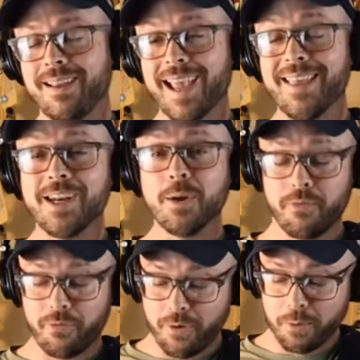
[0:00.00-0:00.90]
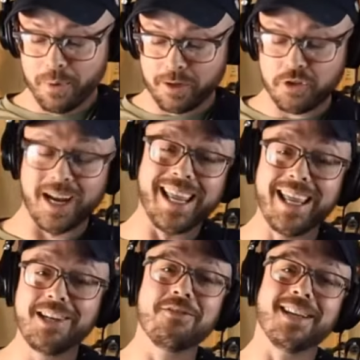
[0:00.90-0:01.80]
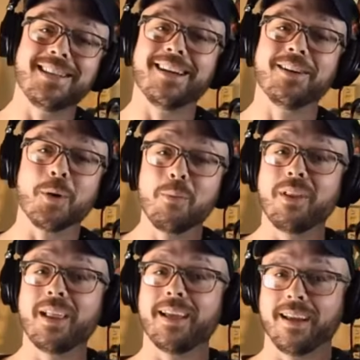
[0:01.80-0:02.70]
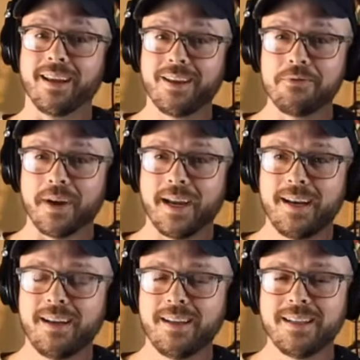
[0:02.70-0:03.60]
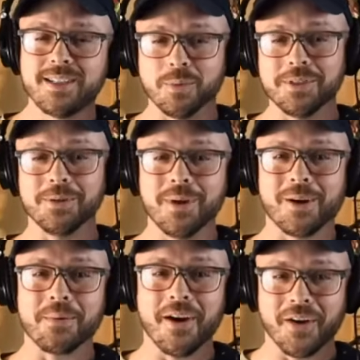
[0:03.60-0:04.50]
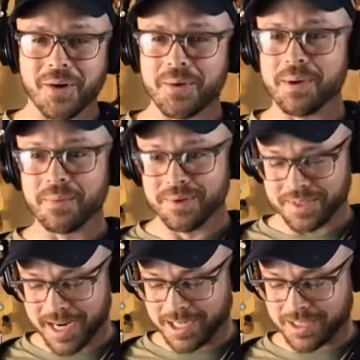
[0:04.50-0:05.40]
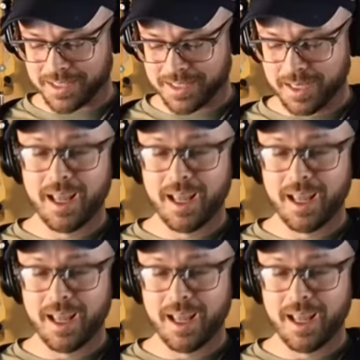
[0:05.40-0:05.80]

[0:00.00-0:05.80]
And then number four, we're going to try to integrate that into our playing, right? So we'll do our Ron Carter impersonations.